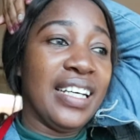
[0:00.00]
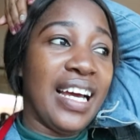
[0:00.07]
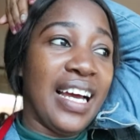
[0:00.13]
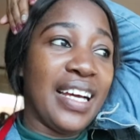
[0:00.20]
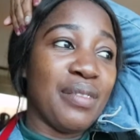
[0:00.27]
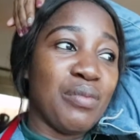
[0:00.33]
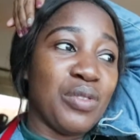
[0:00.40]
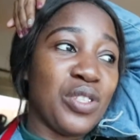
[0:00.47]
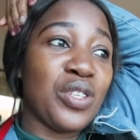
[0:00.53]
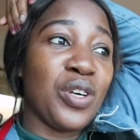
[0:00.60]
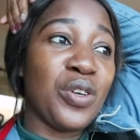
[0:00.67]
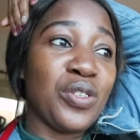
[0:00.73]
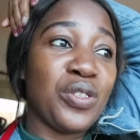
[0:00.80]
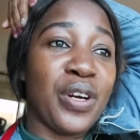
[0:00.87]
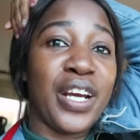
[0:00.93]
We
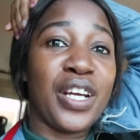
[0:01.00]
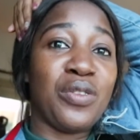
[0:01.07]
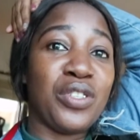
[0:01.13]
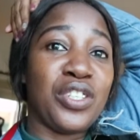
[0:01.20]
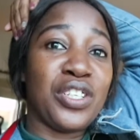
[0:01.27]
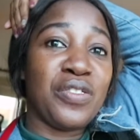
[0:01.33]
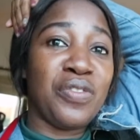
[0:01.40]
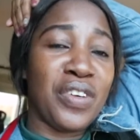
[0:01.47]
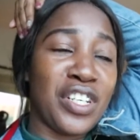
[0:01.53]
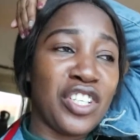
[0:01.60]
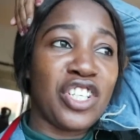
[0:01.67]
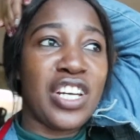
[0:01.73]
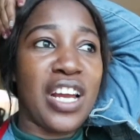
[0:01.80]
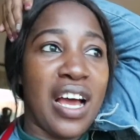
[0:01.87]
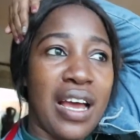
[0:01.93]
just
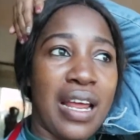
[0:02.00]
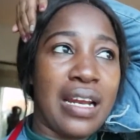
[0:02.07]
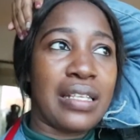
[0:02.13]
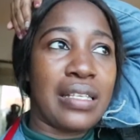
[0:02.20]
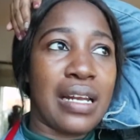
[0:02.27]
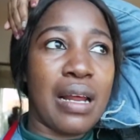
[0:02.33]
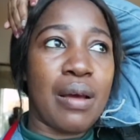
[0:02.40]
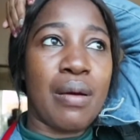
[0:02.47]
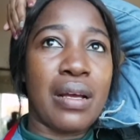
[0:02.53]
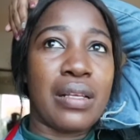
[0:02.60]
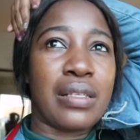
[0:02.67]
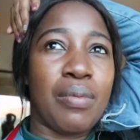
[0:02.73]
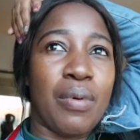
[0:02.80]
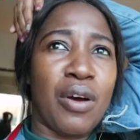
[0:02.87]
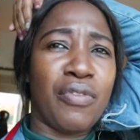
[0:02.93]
finished now and it's
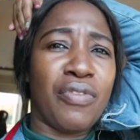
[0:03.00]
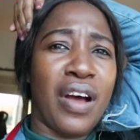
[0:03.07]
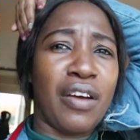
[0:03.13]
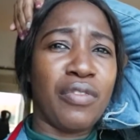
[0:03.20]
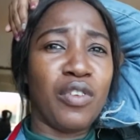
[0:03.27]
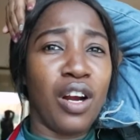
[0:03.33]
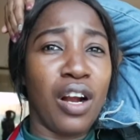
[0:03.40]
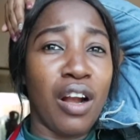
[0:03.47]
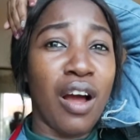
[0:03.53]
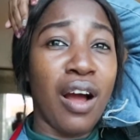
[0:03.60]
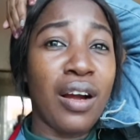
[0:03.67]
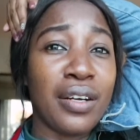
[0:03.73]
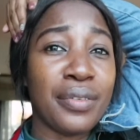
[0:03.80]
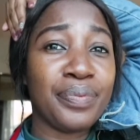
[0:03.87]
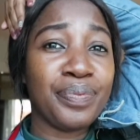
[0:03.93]
about 5
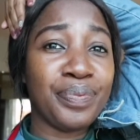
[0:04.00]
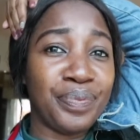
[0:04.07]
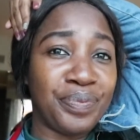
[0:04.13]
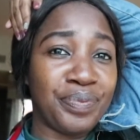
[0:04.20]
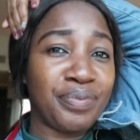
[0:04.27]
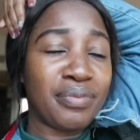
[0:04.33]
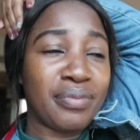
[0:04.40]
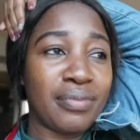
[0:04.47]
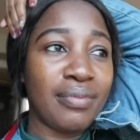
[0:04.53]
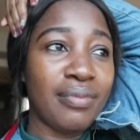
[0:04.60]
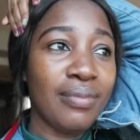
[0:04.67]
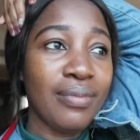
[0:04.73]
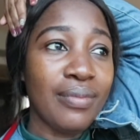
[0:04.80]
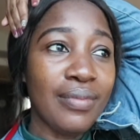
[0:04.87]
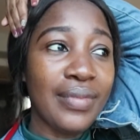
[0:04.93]
o'clock
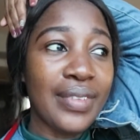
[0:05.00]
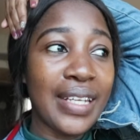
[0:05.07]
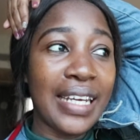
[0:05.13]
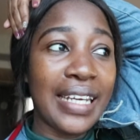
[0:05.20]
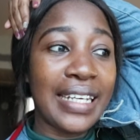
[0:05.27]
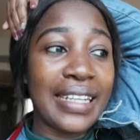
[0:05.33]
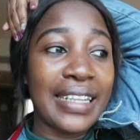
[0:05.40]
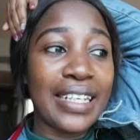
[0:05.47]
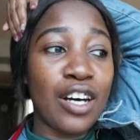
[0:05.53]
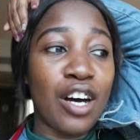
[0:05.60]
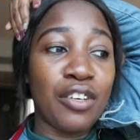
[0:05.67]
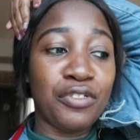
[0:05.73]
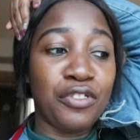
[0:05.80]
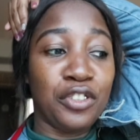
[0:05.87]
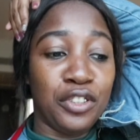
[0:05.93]
in the
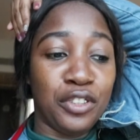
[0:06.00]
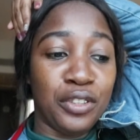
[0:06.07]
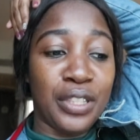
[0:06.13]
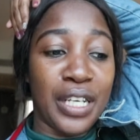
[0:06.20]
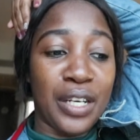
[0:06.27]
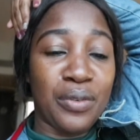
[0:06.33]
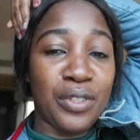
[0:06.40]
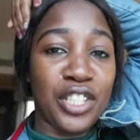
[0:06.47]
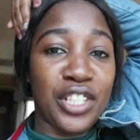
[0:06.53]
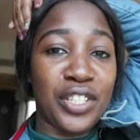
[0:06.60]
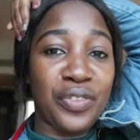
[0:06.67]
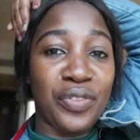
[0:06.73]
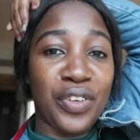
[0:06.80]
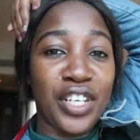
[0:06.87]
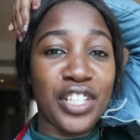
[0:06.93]
afternoon and we
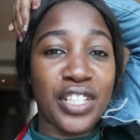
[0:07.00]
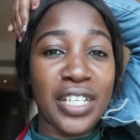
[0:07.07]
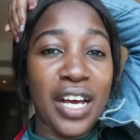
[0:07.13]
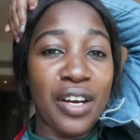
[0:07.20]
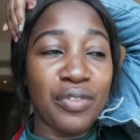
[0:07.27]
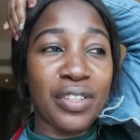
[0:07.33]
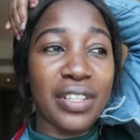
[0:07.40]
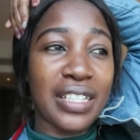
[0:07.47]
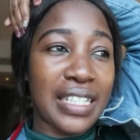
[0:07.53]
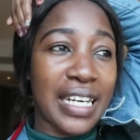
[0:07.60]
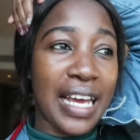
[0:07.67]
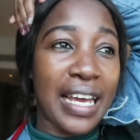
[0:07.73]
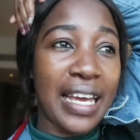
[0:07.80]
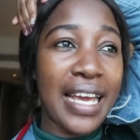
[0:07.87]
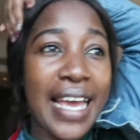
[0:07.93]
just finished now for the
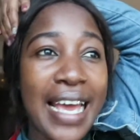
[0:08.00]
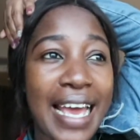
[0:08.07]
day.